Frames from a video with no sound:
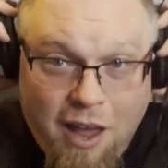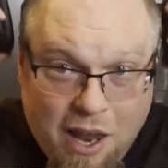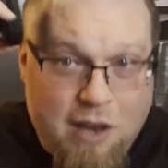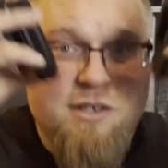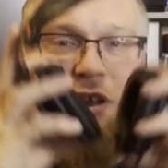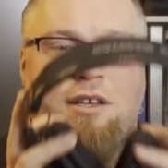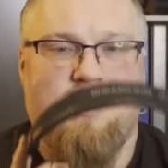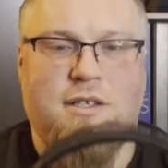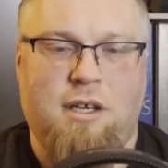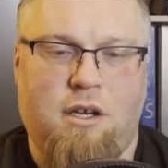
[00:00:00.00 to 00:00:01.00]
And as you guys
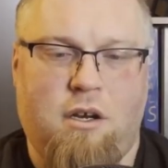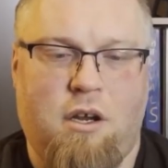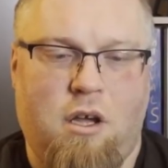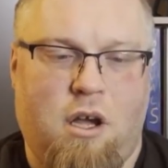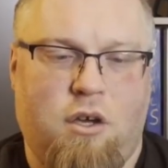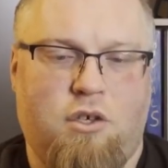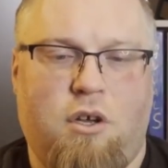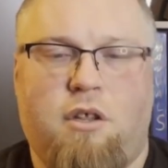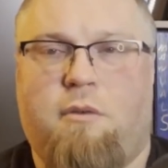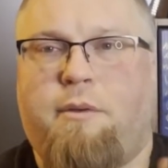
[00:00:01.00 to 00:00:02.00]
can see here, I'll show
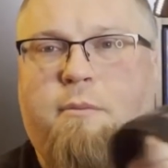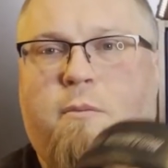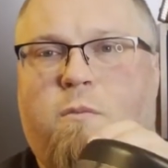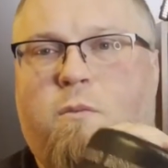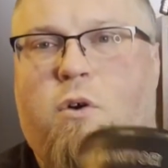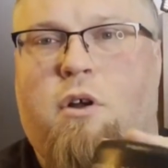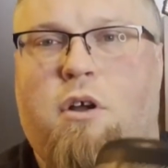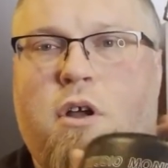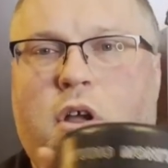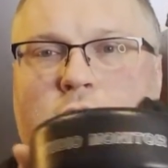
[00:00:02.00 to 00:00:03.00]
you a little bit more.
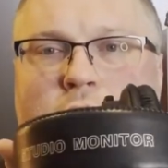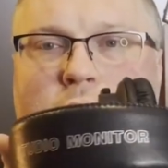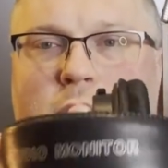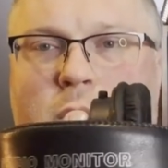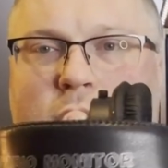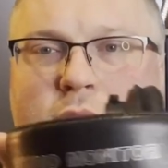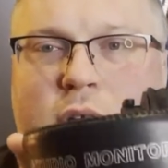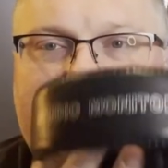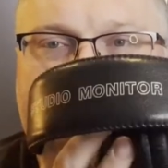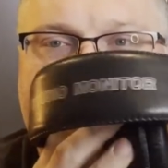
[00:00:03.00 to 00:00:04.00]
Right there, it says